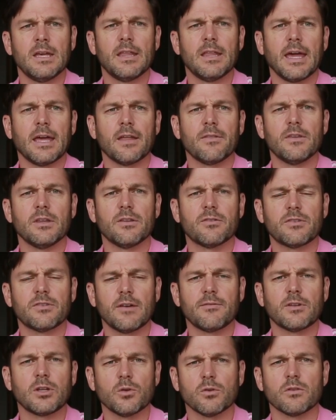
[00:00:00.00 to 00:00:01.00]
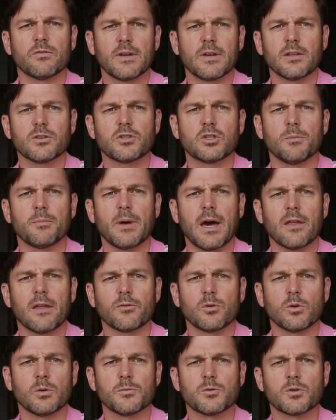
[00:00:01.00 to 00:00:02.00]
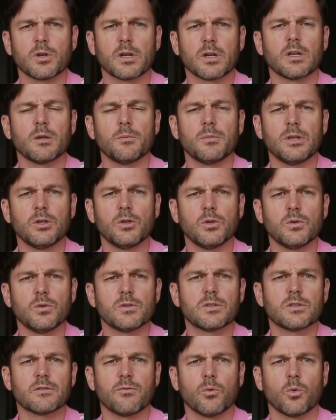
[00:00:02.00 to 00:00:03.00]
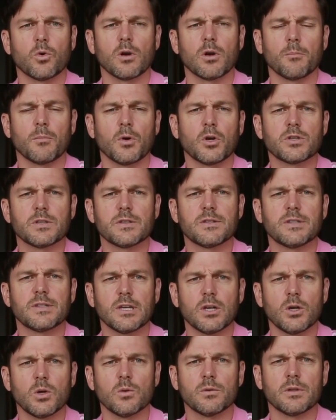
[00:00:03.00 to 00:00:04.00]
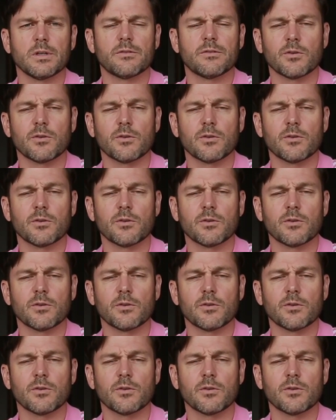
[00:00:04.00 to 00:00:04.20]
and the Seven Hills Fellowship bathrooms are going to be used for emergency only,